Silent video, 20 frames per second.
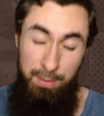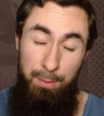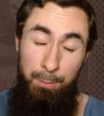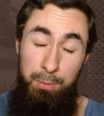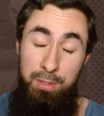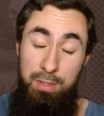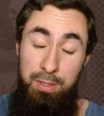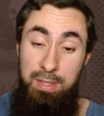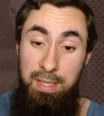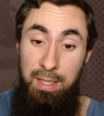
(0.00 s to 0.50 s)

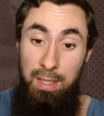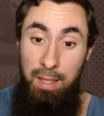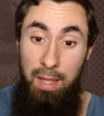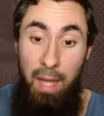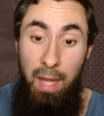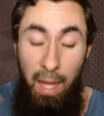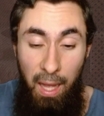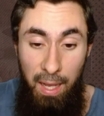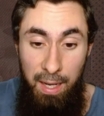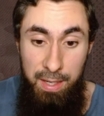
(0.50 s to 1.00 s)
to deal
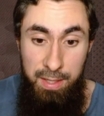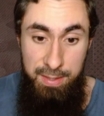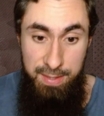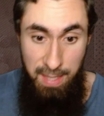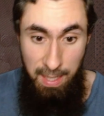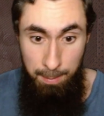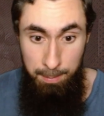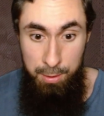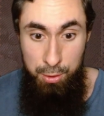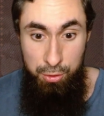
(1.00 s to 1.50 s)
higher
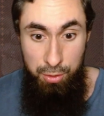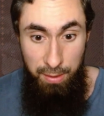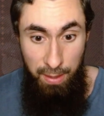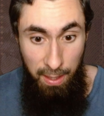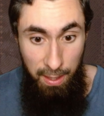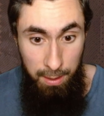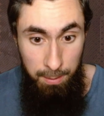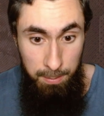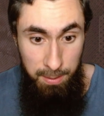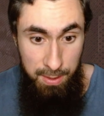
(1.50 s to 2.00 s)
damage to the
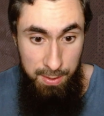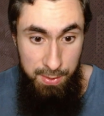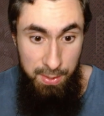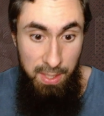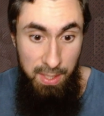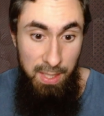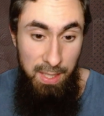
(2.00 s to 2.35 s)
enemies.